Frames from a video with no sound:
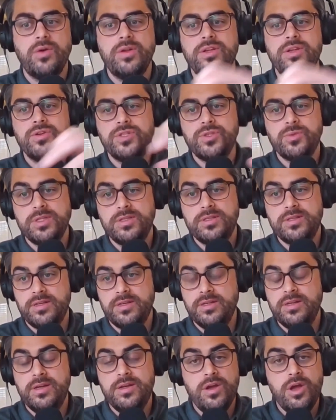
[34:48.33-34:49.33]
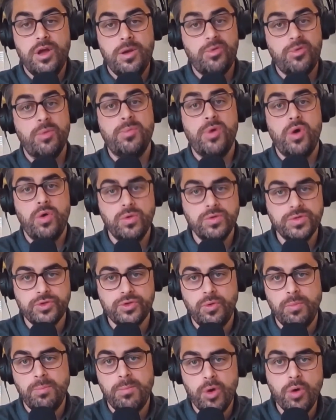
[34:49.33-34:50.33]
And here's what the
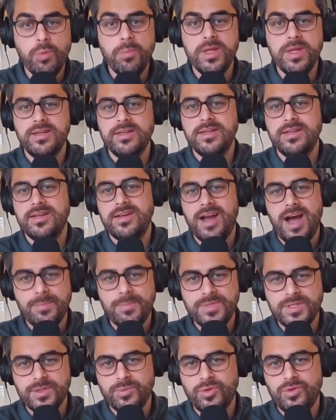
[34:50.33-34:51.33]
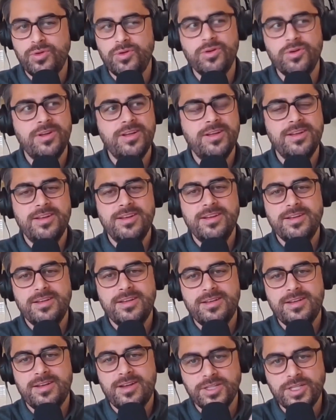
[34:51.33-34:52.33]
proposal moment in an optimal
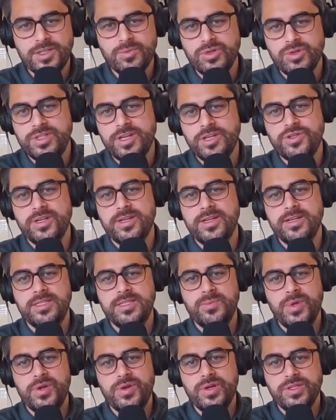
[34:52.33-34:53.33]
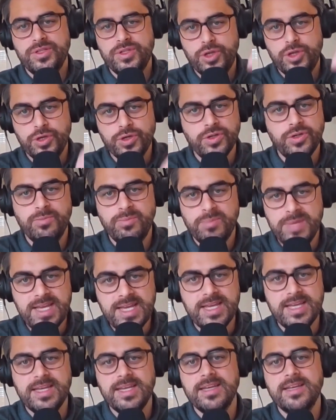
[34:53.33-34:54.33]
customer-centric experience could
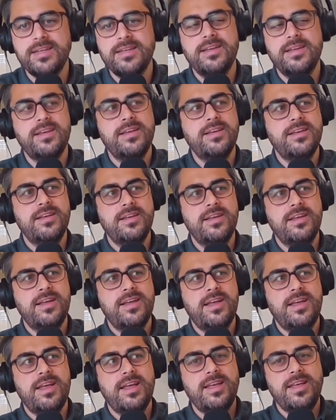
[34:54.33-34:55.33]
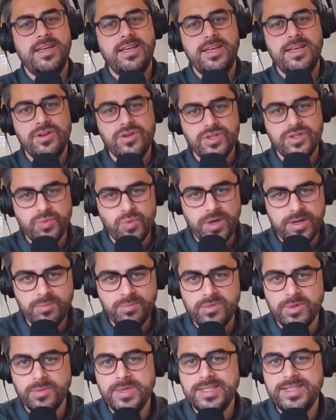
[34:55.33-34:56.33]
be. Here's what
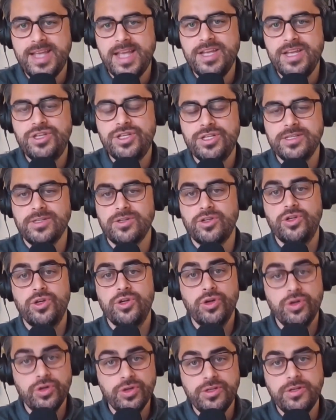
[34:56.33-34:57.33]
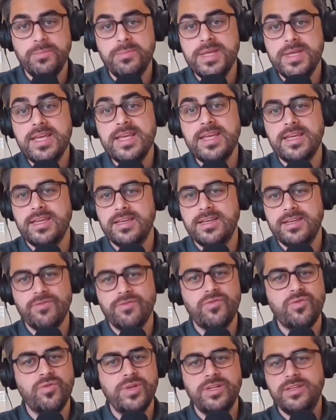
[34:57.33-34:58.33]
implementation could be
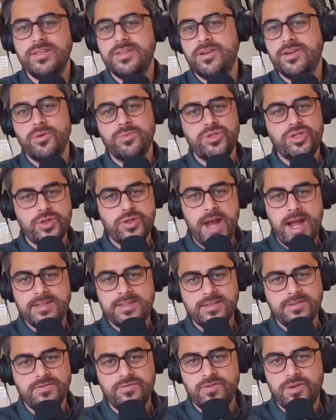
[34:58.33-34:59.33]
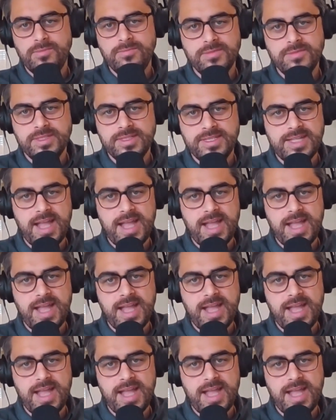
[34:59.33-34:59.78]
if we, abstracted from the